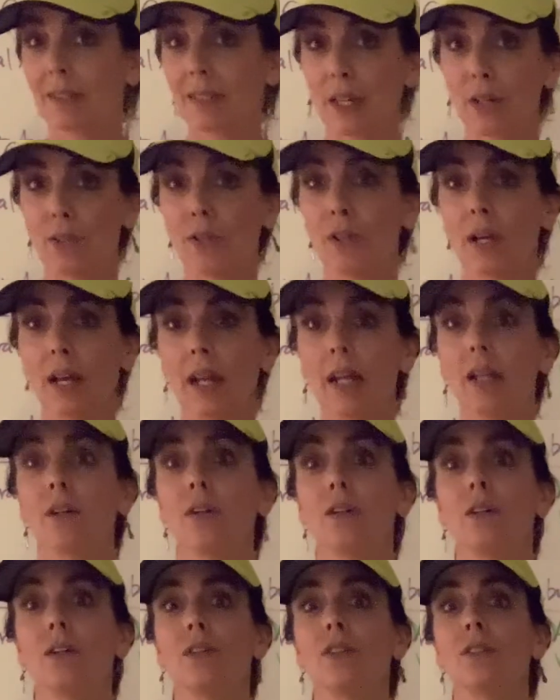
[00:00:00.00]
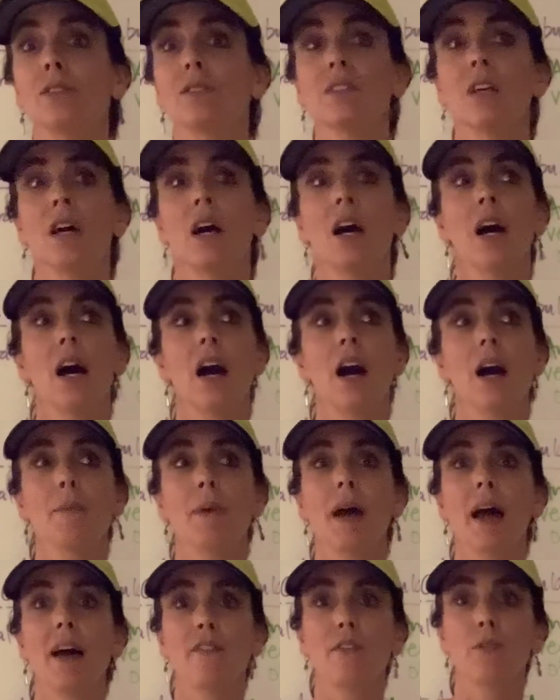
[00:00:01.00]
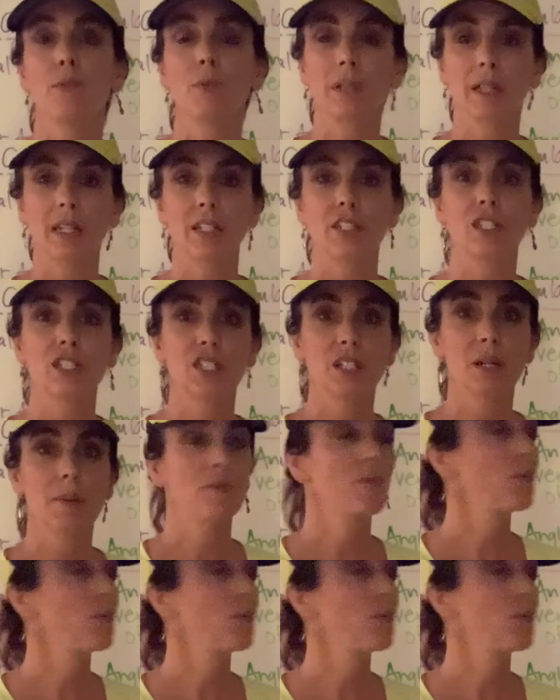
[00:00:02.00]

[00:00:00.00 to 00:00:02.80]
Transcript: central angles have relationships